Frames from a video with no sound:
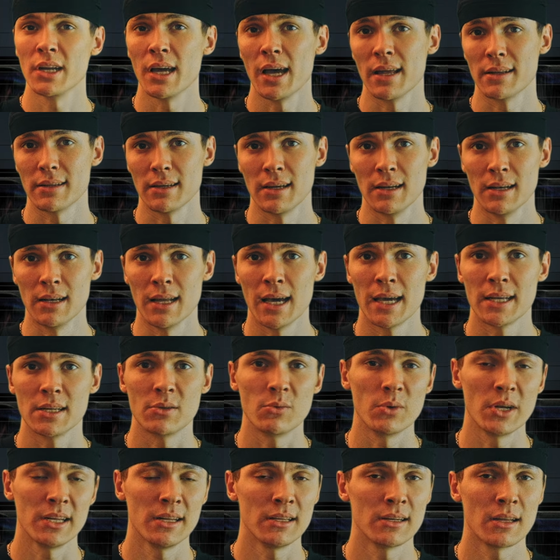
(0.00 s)
can add a
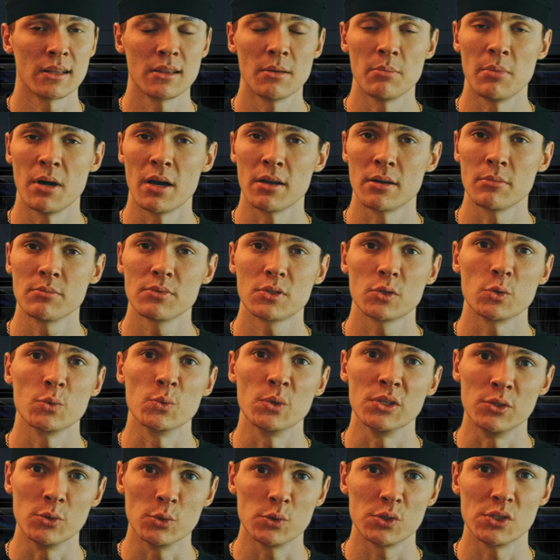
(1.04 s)
light gradient at the bottom to
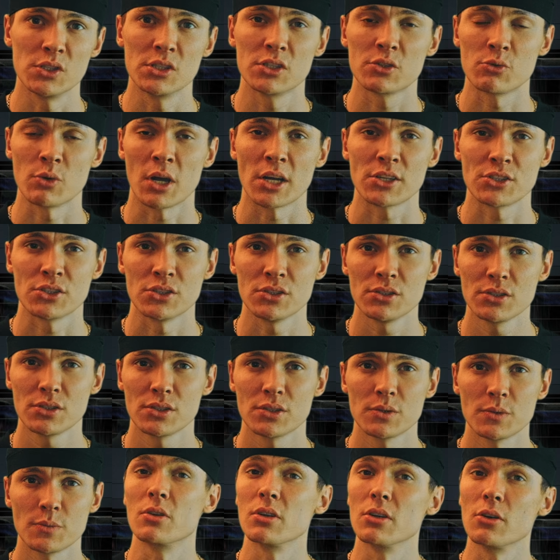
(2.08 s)
reduce
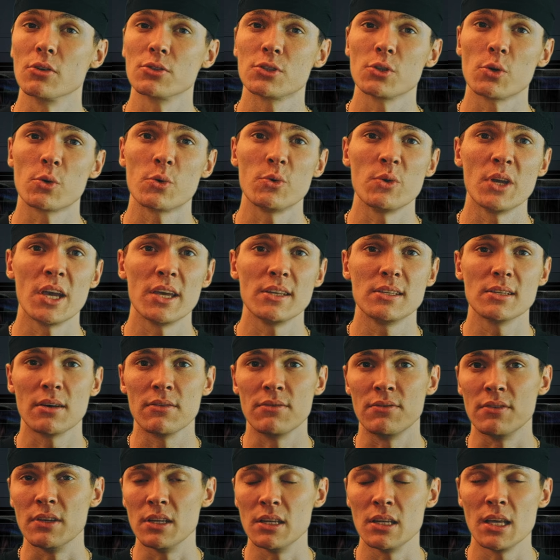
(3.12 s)
distractions. You can also create
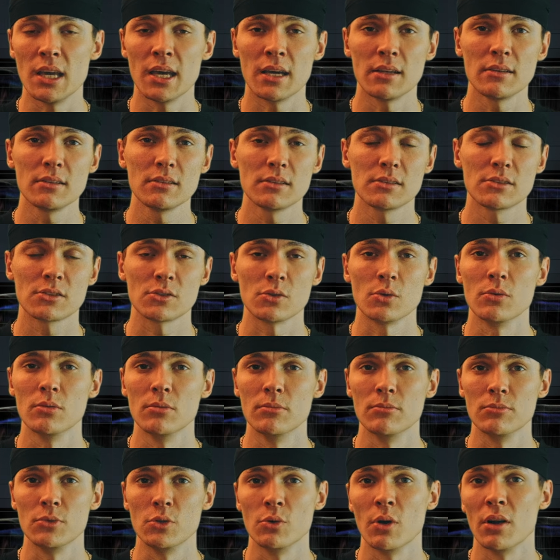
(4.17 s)
a vignette
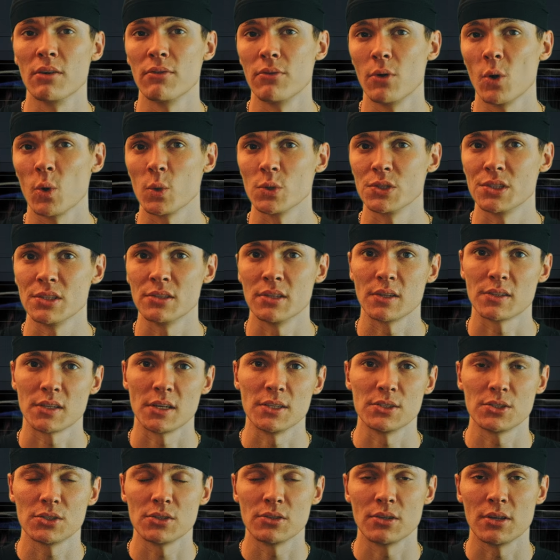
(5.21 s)
so you are focusing the
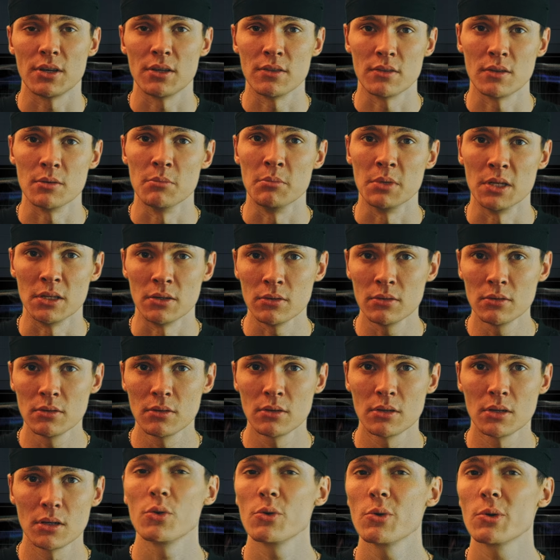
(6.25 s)
attention in the middle.
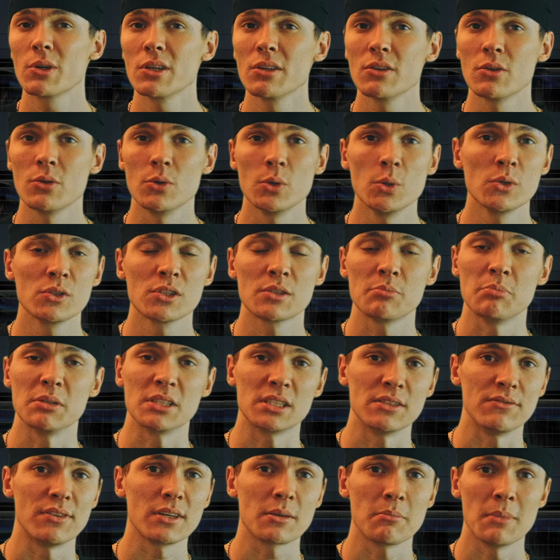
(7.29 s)
Or you can do
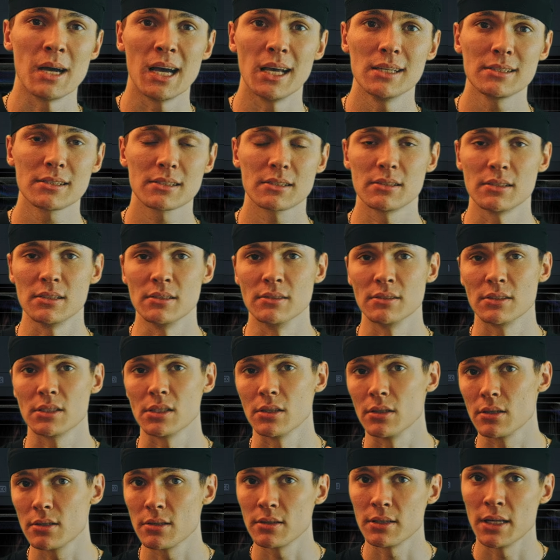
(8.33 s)
specific masks in
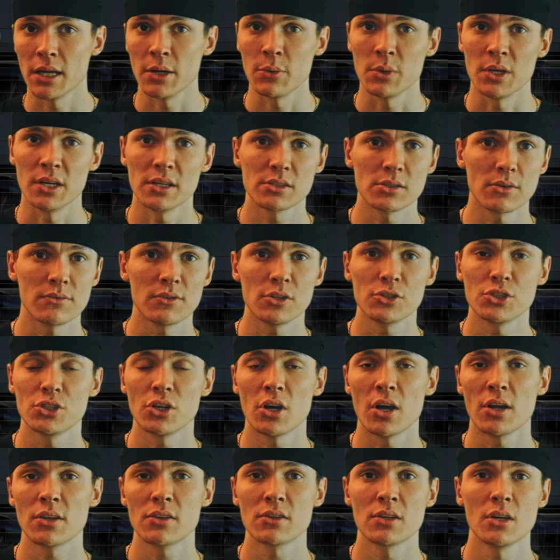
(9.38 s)
certain areas of your
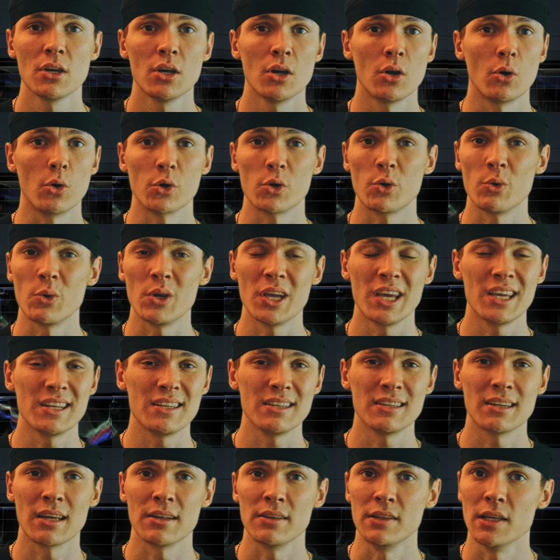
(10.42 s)
shot, or
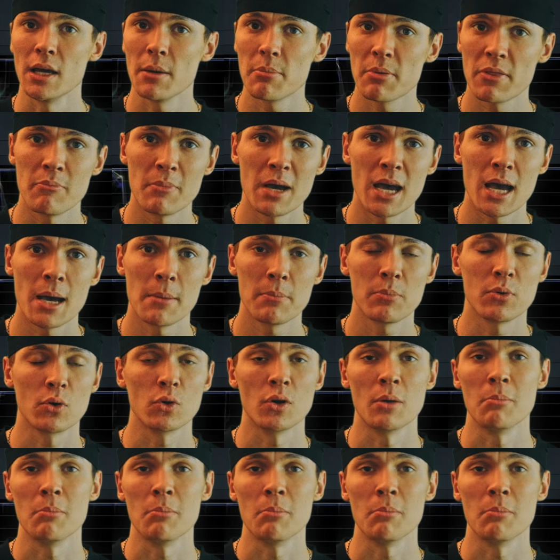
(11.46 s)
creating a depth map